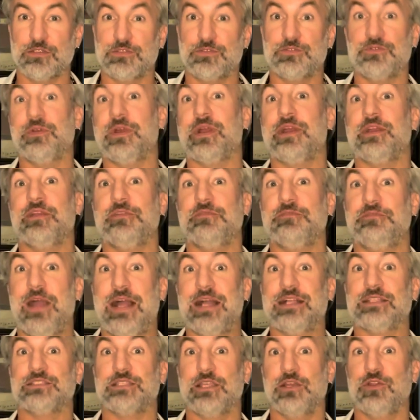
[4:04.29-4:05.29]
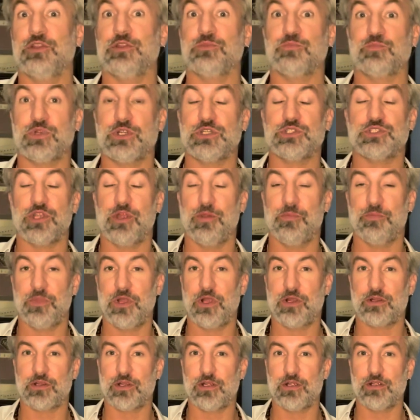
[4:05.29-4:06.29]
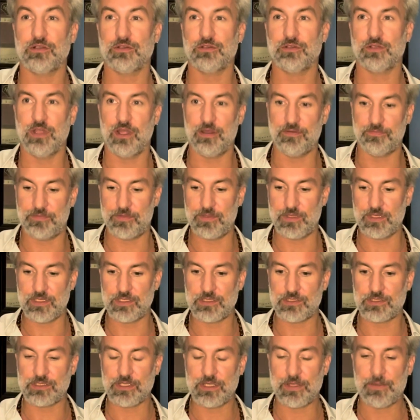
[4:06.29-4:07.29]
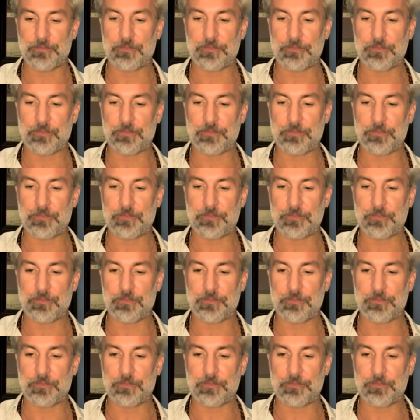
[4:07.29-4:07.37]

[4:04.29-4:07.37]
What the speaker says: very fat sounding bridge humbucker. Love these.